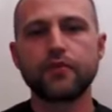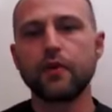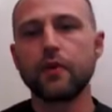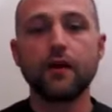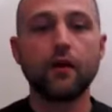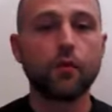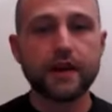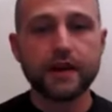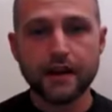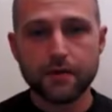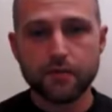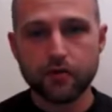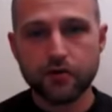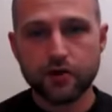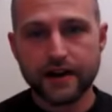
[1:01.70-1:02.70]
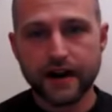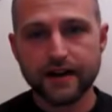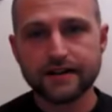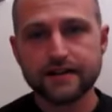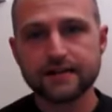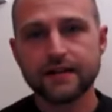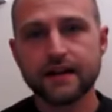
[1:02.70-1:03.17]
do a little weekly
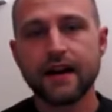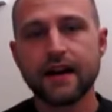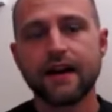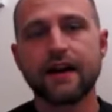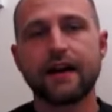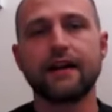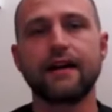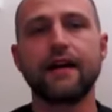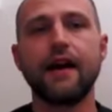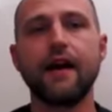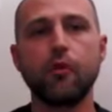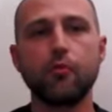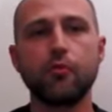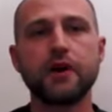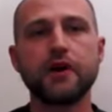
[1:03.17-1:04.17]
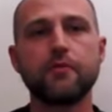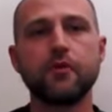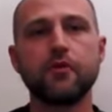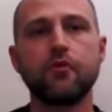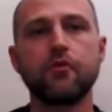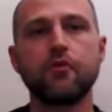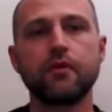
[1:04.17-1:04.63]
broadcast and I help
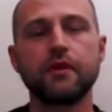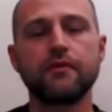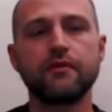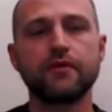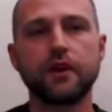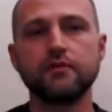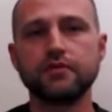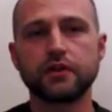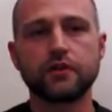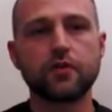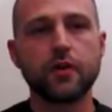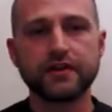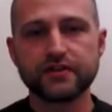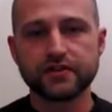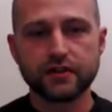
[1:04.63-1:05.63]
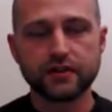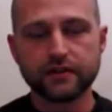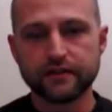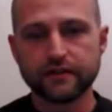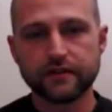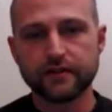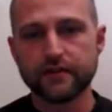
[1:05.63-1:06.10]
people with loads of
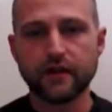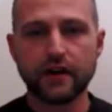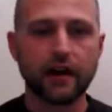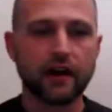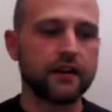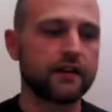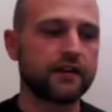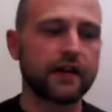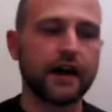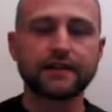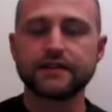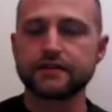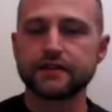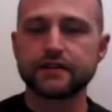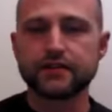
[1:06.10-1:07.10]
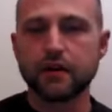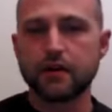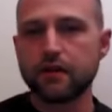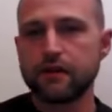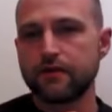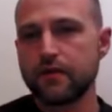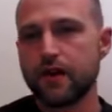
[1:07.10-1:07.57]
questions and answers. So
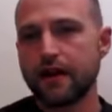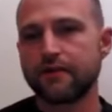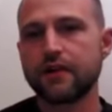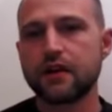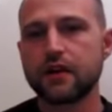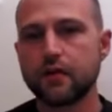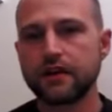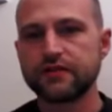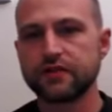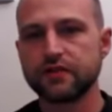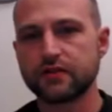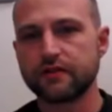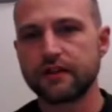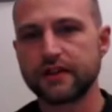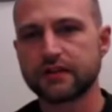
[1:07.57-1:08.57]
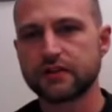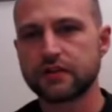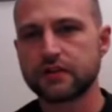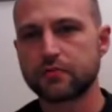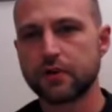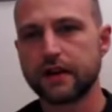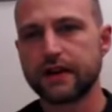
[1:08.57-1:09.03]
if you have any questions or
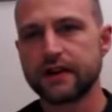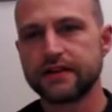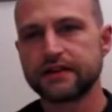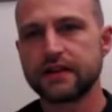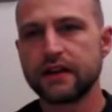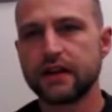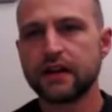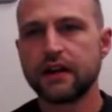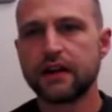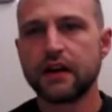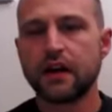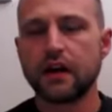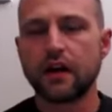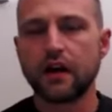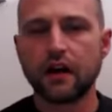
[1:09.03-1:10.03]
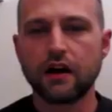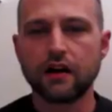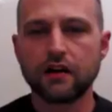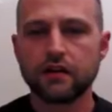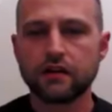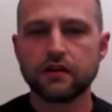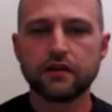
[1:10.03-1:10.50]
answers, please,
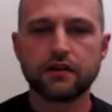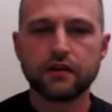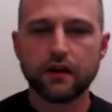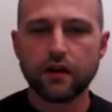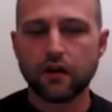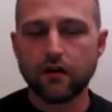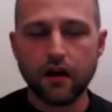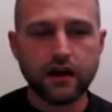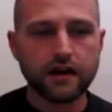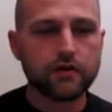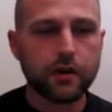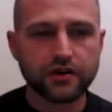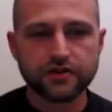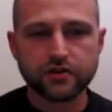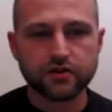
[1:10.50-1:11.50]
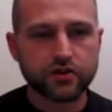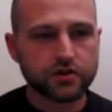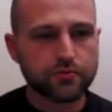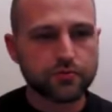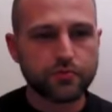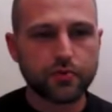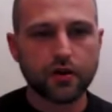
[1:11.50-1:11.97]
any questions,
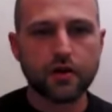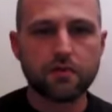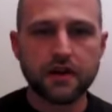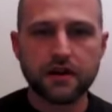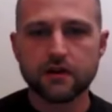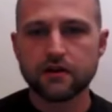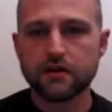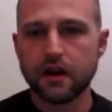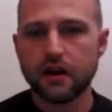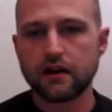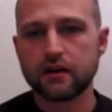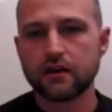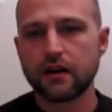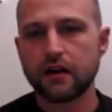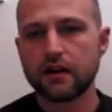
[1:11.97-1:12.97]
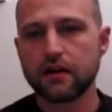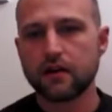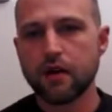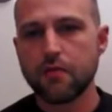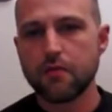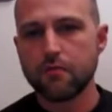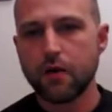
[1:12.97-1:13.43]
just put them in the
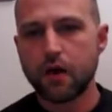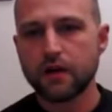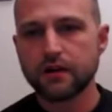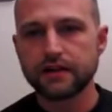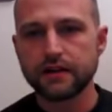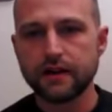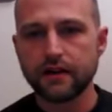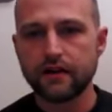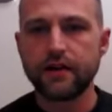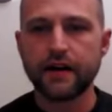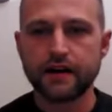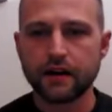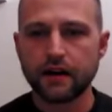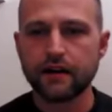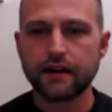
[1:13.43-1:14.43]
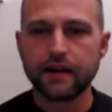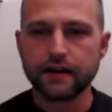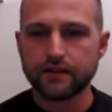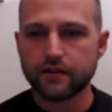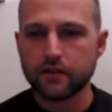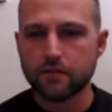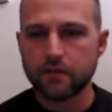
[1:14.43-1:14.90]
comment box and I can
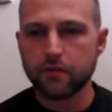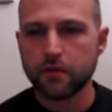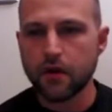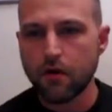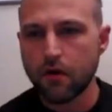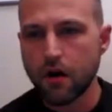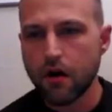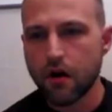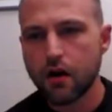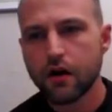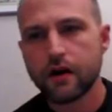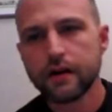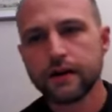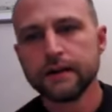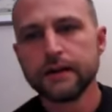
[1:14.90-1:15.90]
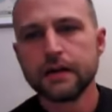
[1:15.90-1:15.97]
answer them as we go along.